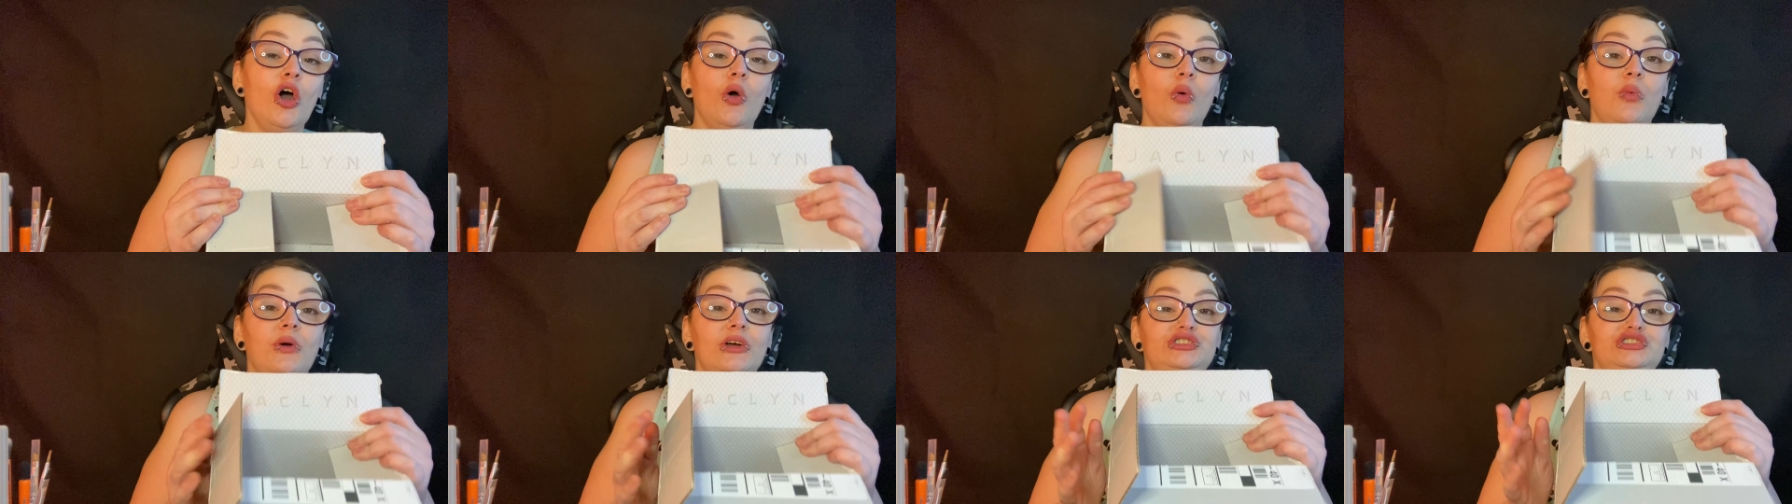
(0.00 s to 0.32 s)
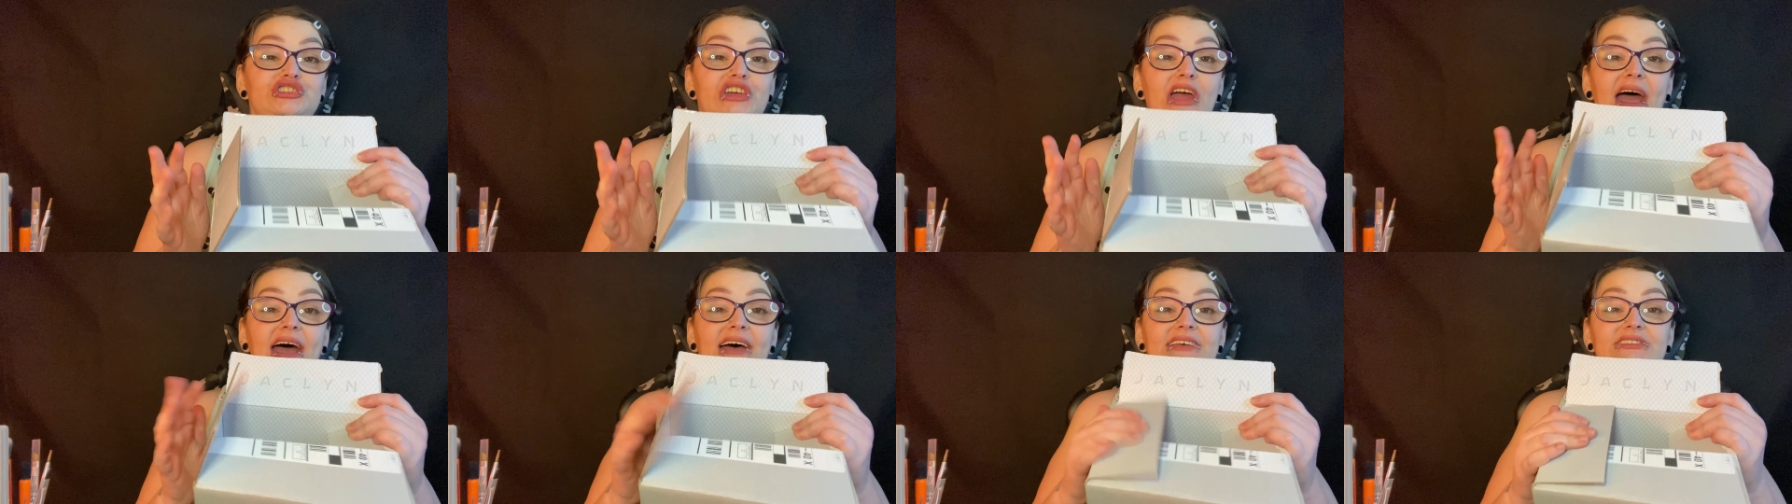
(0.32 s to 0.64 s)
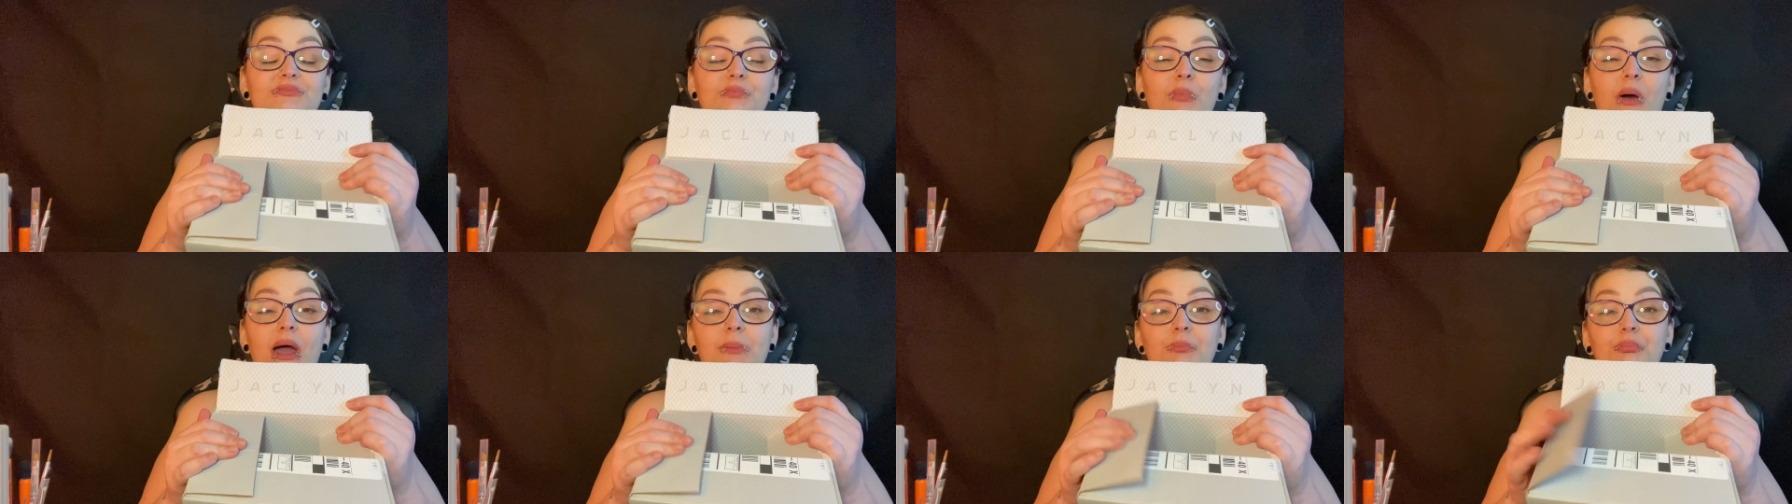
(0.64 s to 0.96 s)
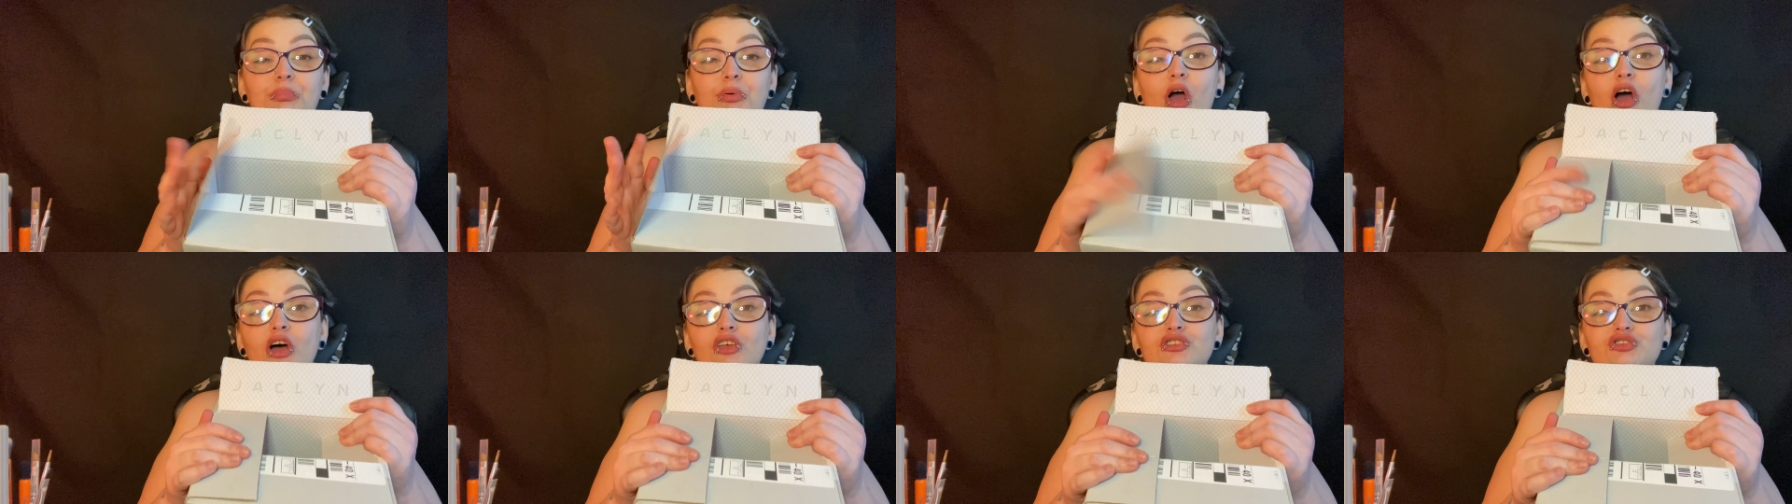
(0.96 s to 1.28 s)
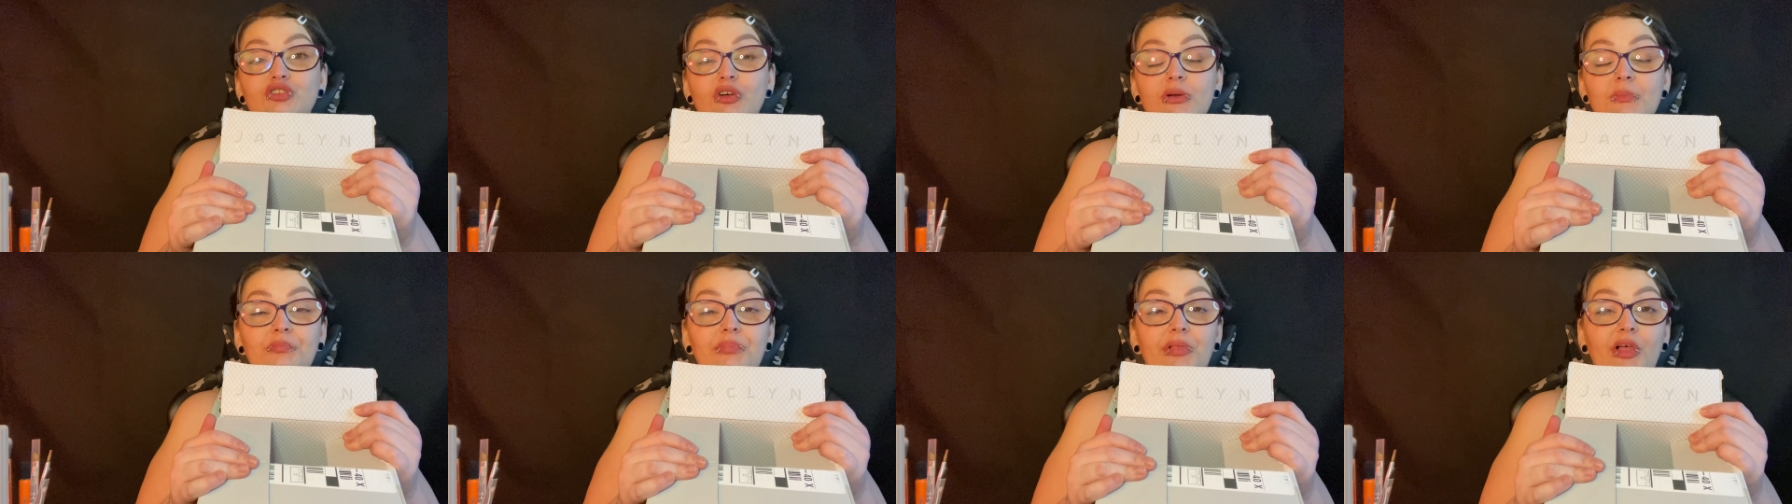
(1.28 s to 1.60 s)
which has my
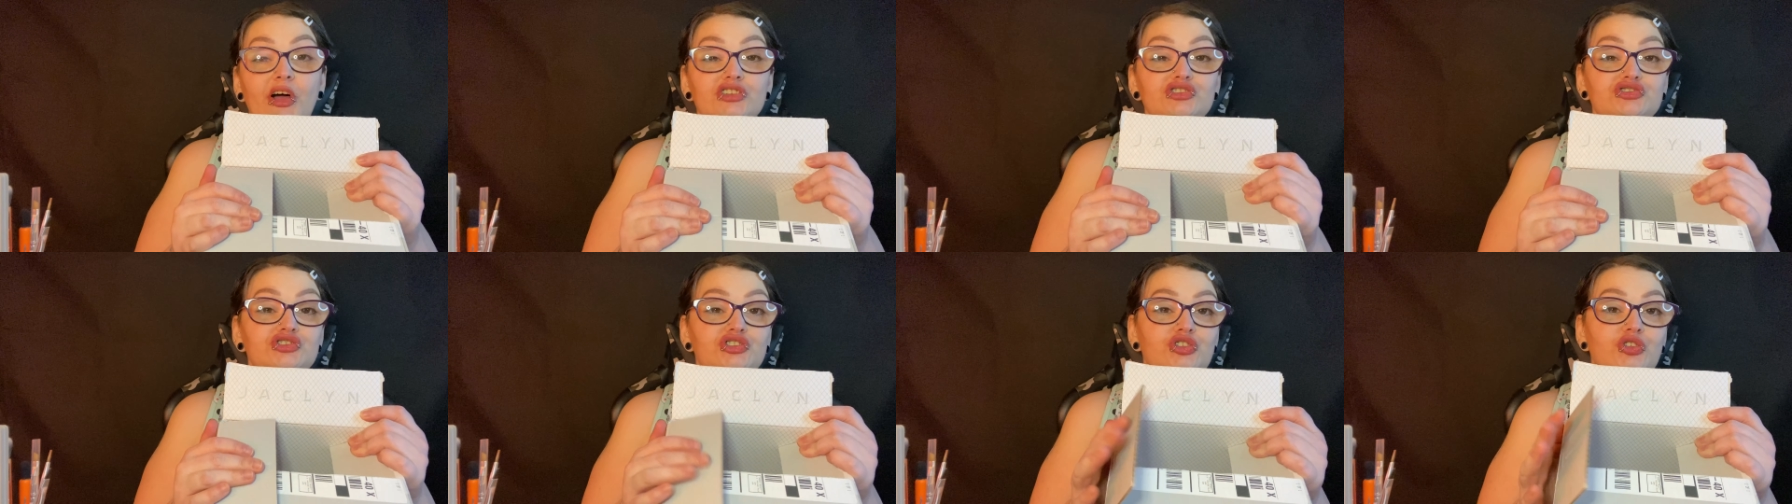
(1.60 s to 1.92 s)
bronzer and blush